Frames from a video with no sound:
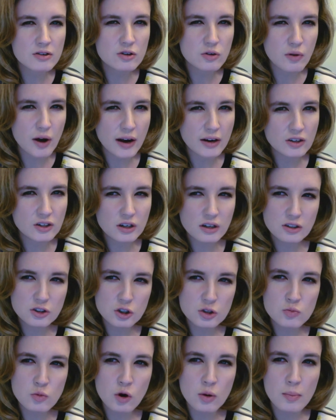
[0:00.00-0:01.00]
director,
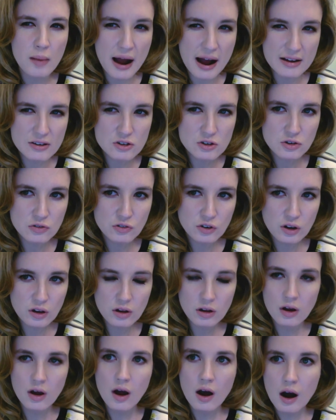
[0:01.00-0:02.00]
just more masterful,
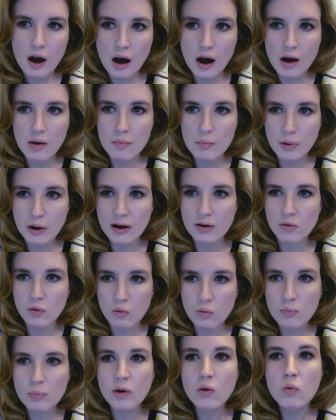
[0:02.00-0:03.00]

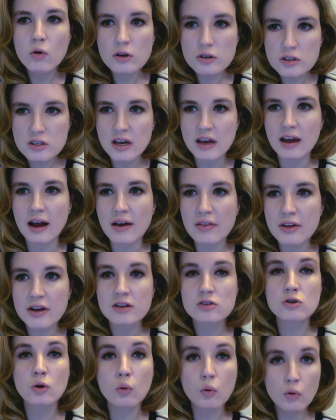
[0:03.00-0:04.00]
but we'll see. I think
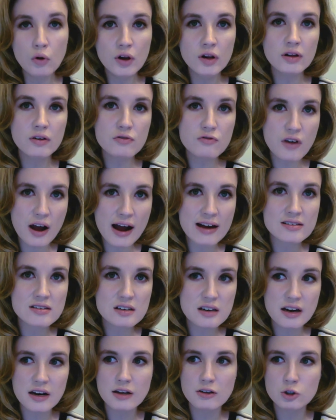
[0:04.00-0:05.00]
it's a really
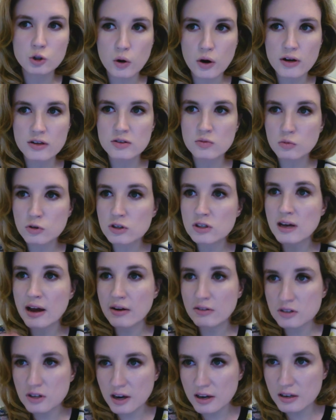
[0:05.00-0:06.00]
fascinating choice, and we'll see how
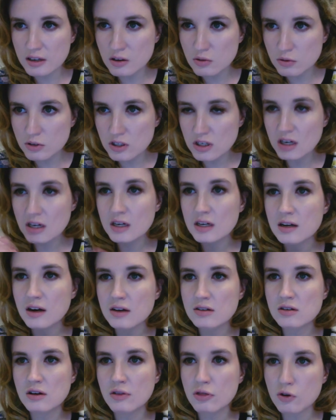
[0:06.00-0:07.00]
Taiki Waititi
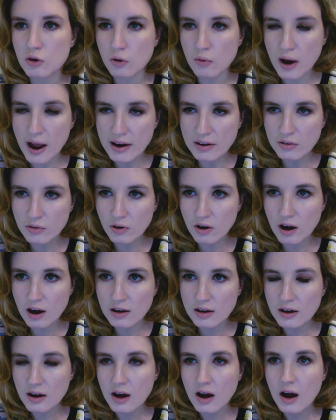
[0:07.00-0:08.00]
does on Thor
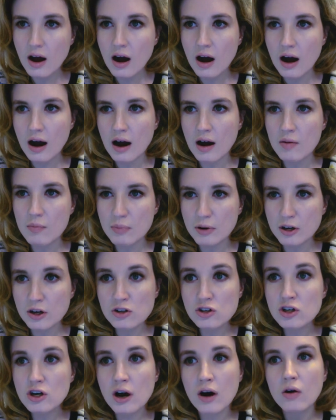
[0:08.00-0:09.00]
Ragnarok,
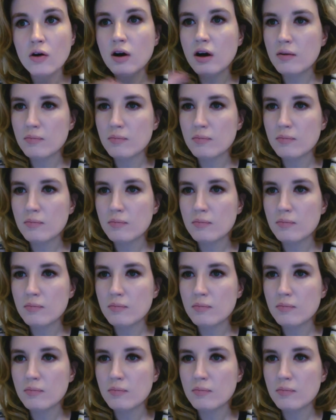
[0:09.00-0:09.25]
because, you know,